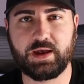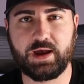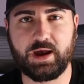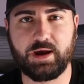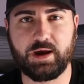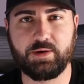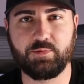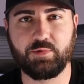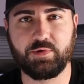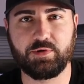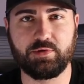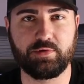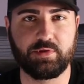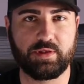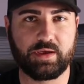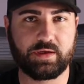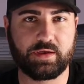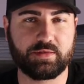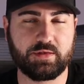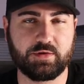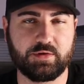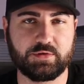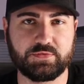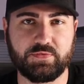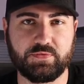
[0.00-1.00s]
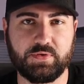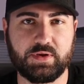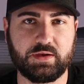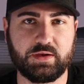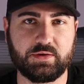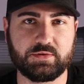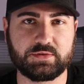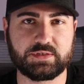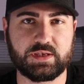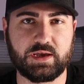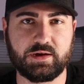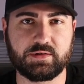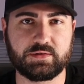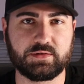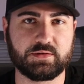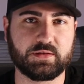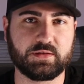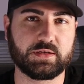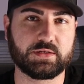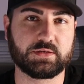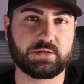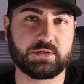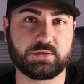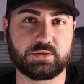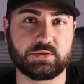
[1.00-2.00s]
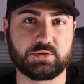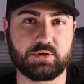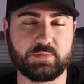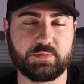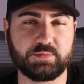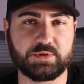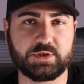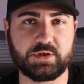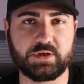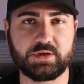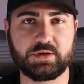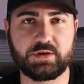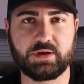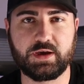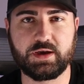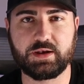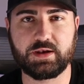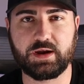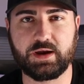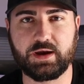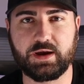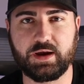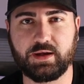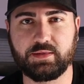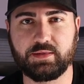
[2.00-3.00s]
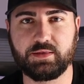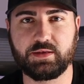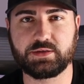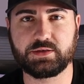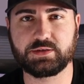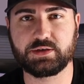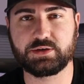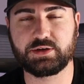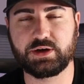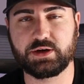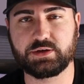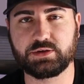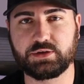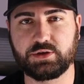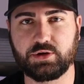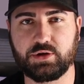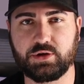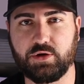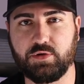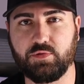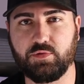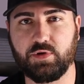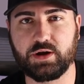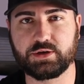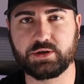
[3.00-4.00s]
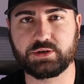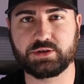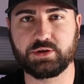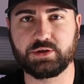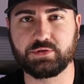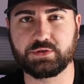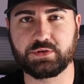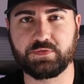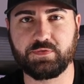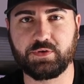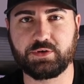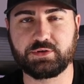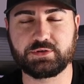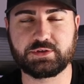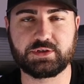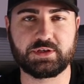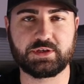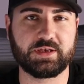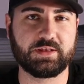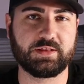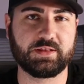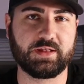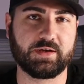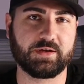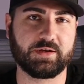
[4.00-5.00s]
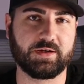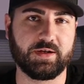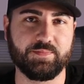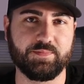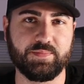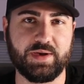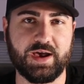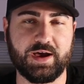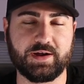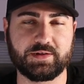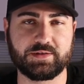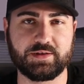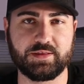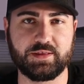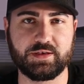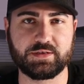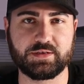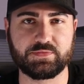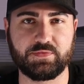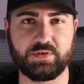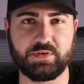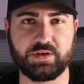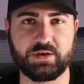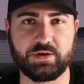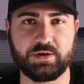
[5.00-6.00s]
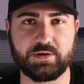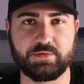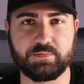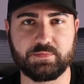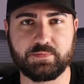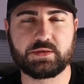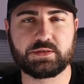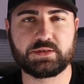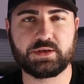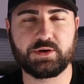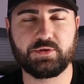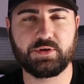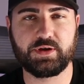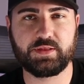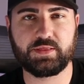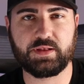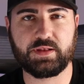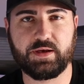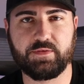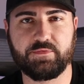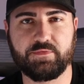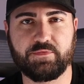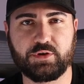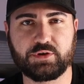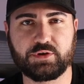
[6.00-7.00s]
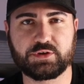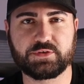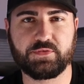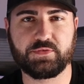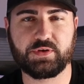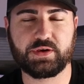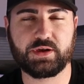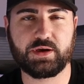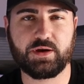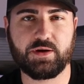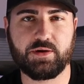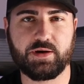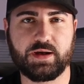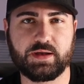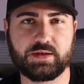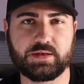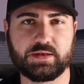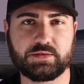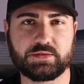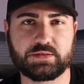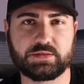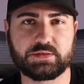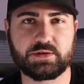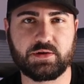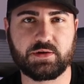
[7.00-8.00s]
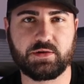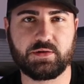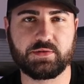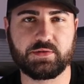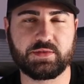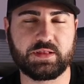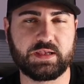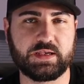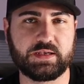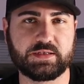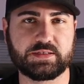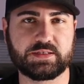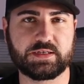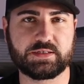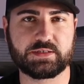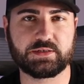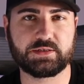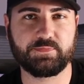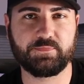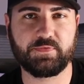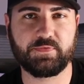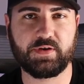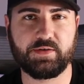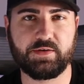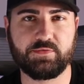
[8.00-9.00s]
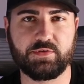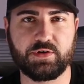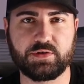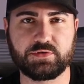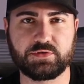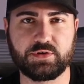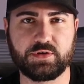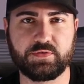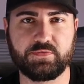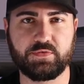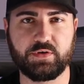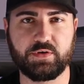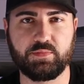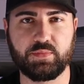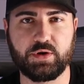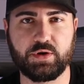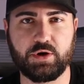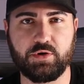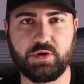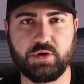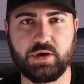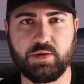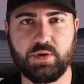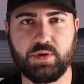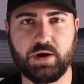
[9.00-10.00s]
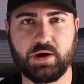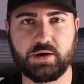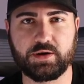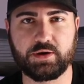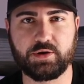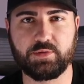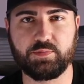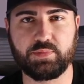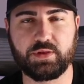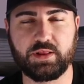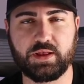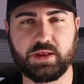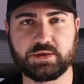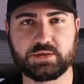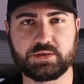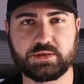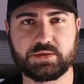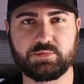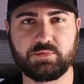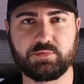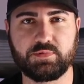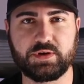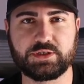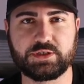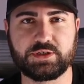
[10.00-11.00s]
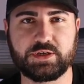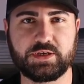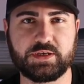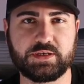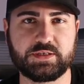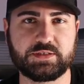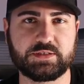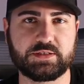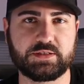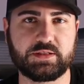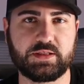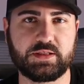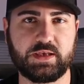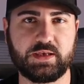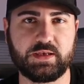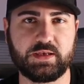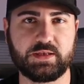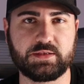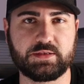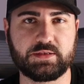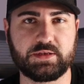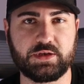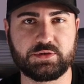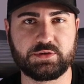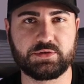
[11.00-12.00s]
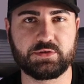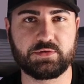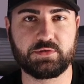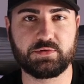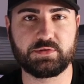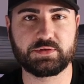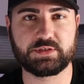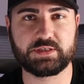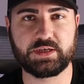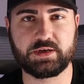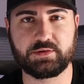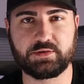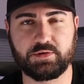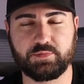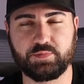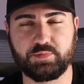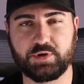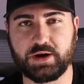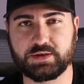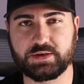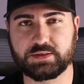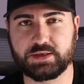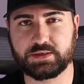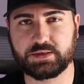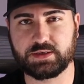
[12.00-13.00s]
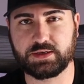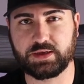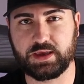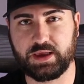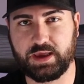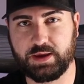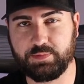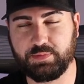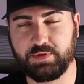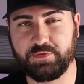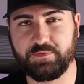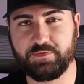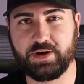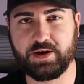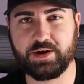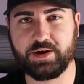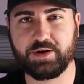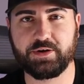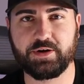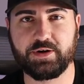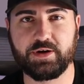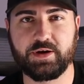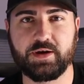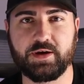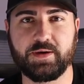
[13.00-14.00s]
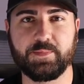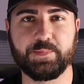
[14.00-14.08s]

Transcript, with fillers: I will link those videos down in the description and I highly suggest you go watch those first and then come back to this video. So in that first video, I installed the System 500 from OEM Audio Plus, which is the digital signal processing amplifier